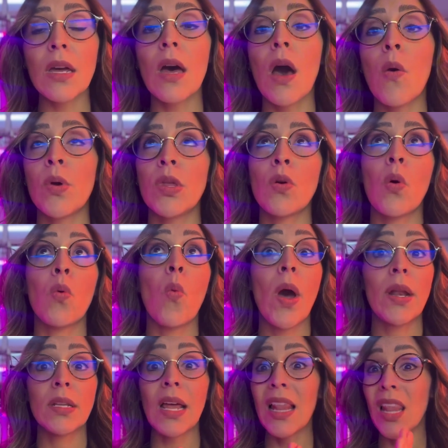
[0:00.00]
Uh, we don't
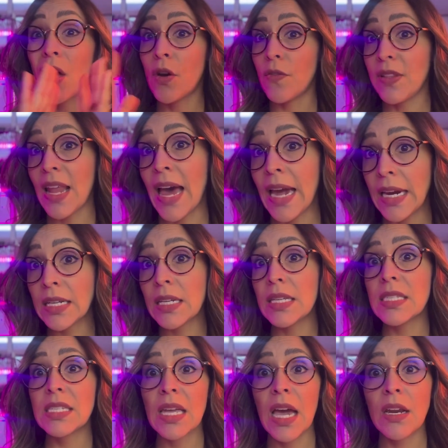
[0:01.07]
want a lot of light
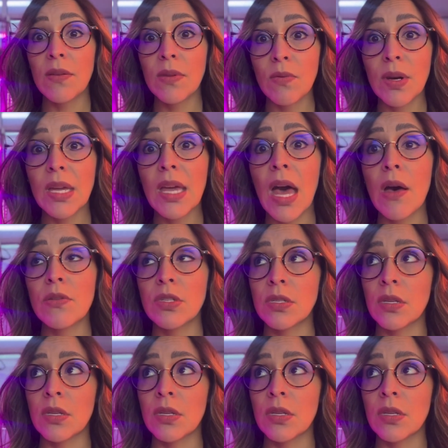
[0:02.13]
inside of the greenhouse.